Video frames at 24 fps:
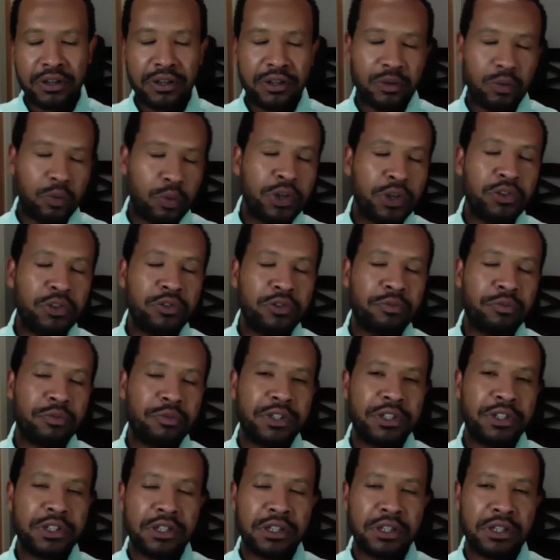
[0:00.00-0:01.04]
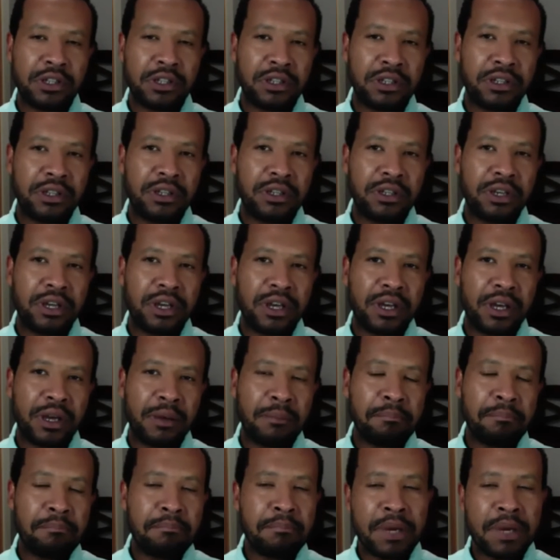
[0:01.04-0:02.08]
One of the
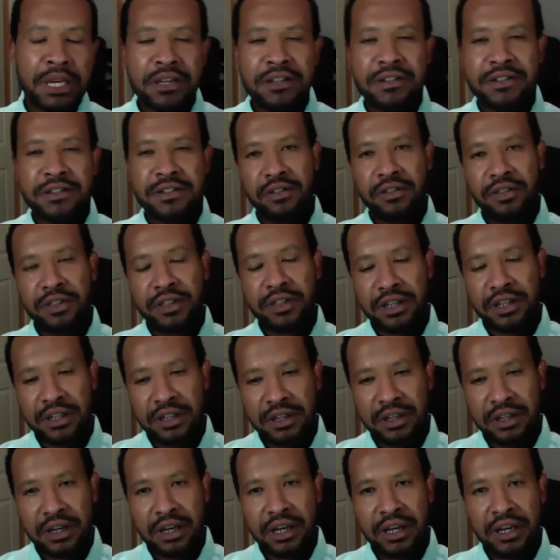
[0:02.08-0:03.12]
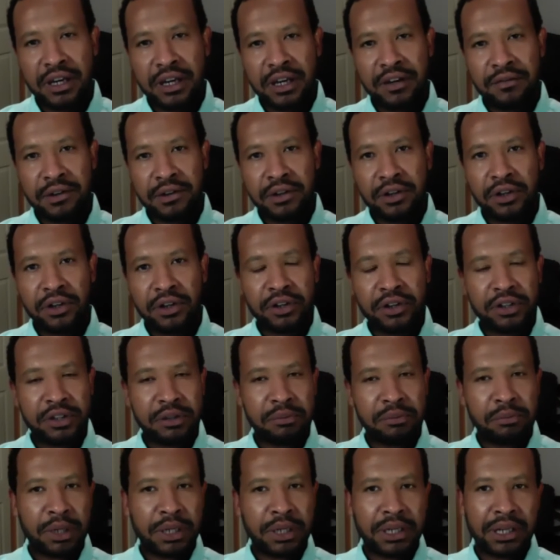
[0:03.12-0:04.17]
amazing thing I have learned in
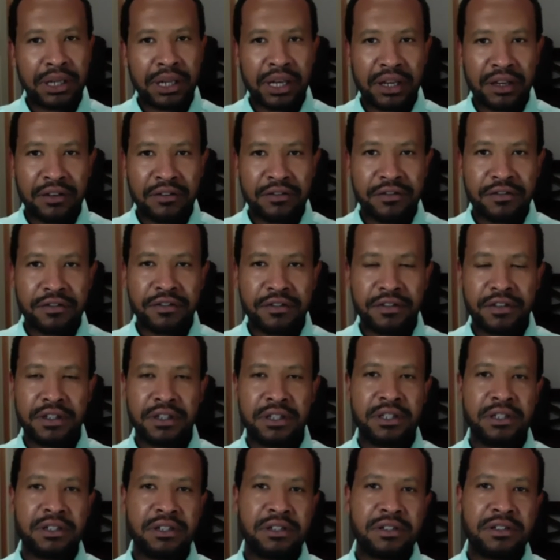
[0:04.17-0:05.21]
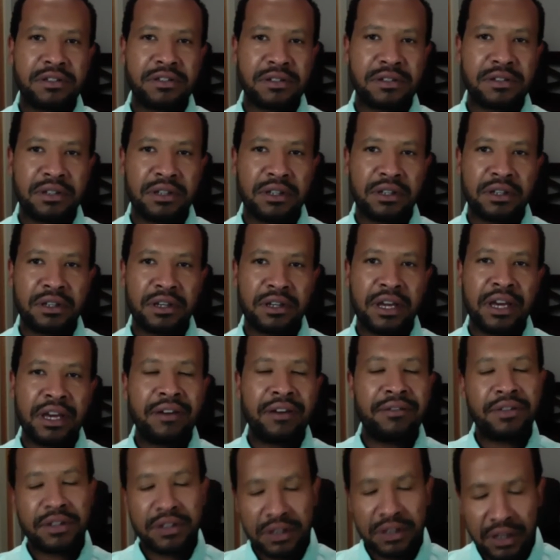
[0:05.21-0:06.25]
my life is
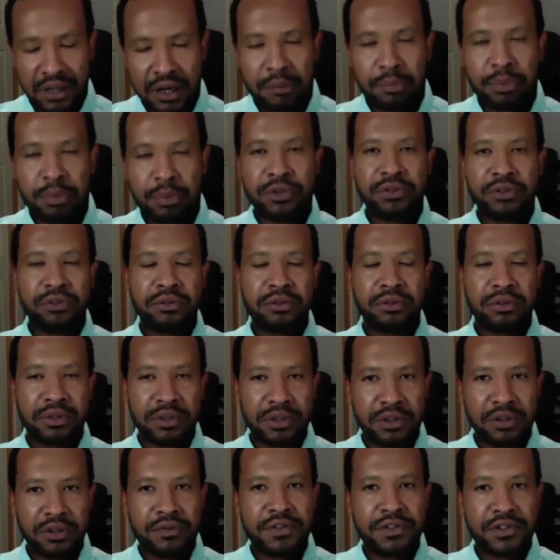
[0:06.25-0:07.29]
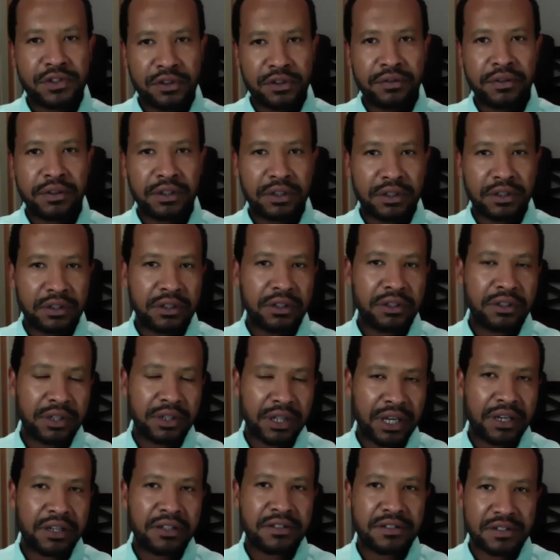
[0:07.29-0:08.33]
having that opportunity of serving in the
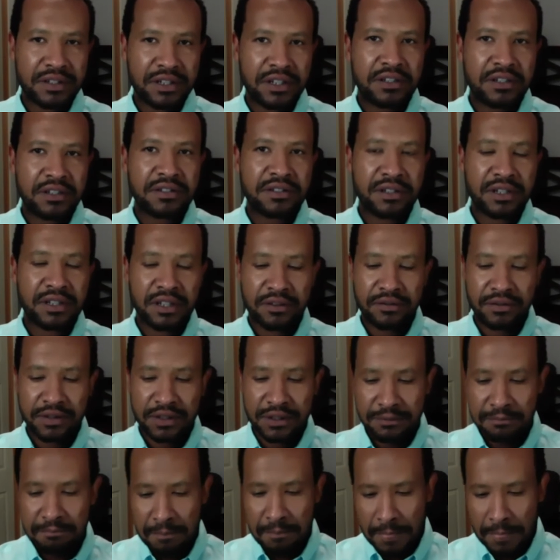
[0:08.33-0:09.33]
United States Navy.